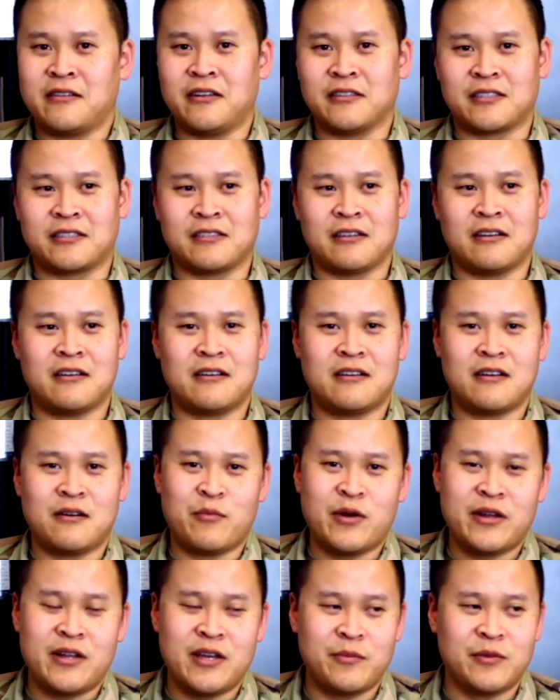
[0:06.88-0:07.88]
Yes,
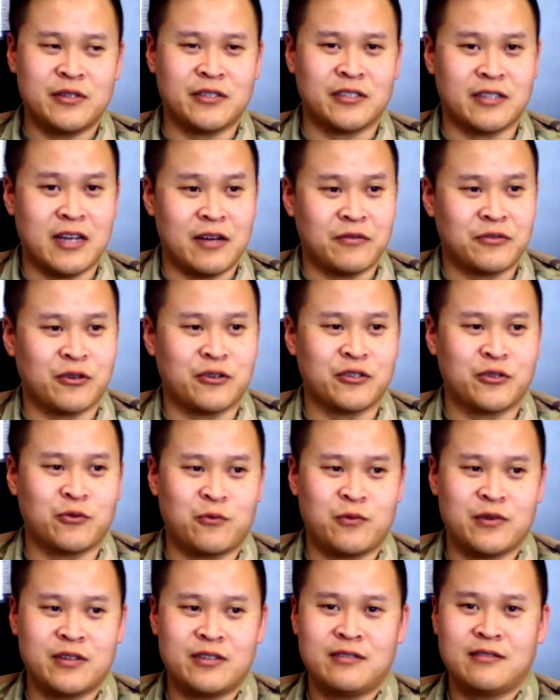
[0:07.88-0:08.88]
my name is Staff
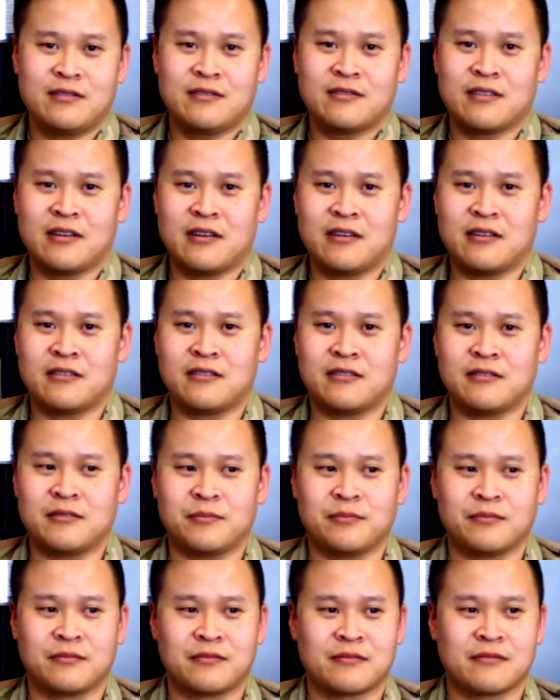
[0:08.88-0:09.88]
Sergeant Win.
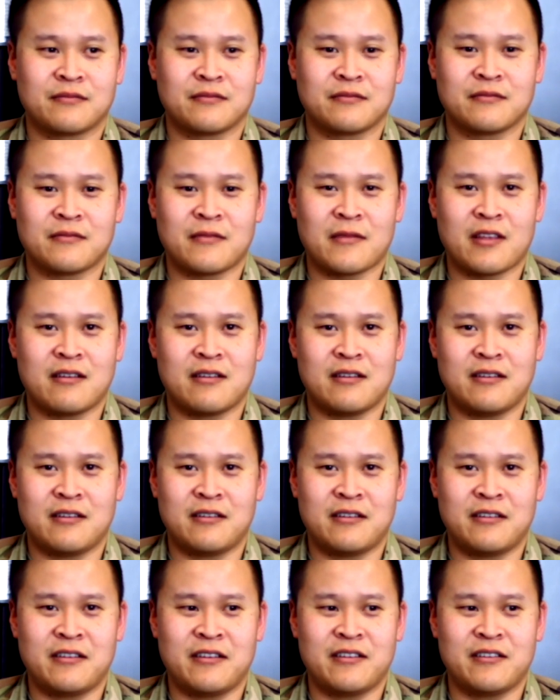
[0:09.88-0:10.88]

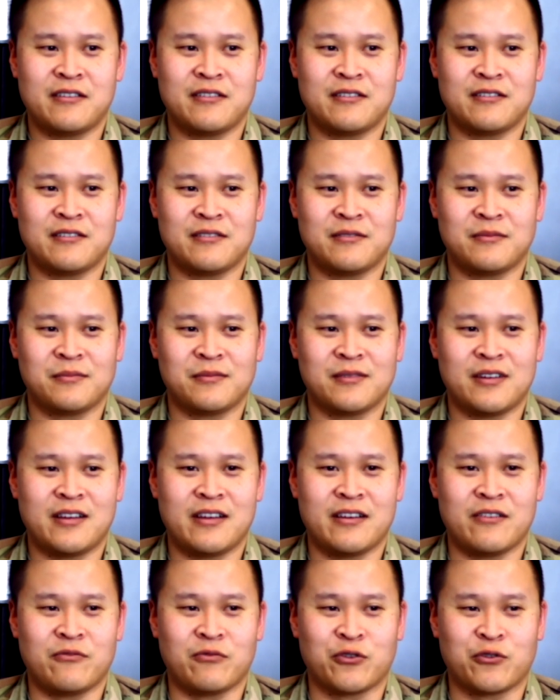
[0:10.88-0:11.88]
I am
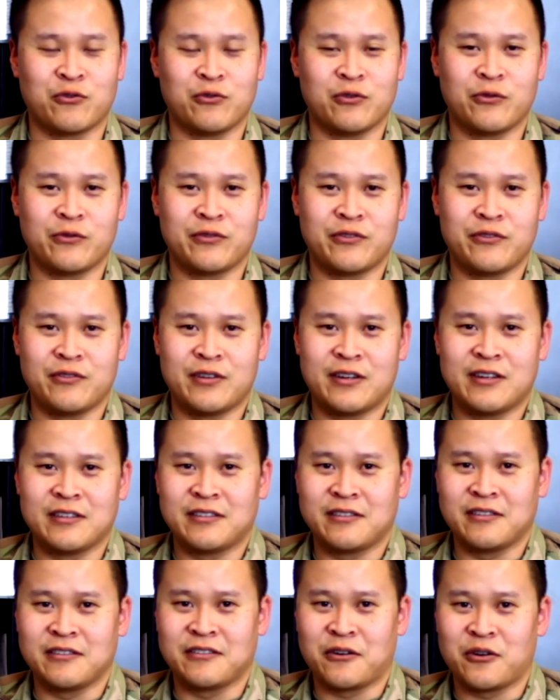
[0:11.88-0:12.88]
a recruiter with the United
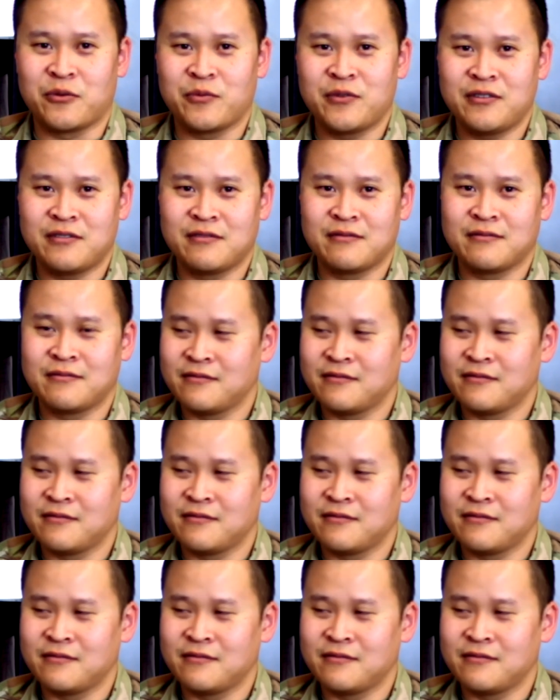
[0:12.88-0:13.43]
States Army.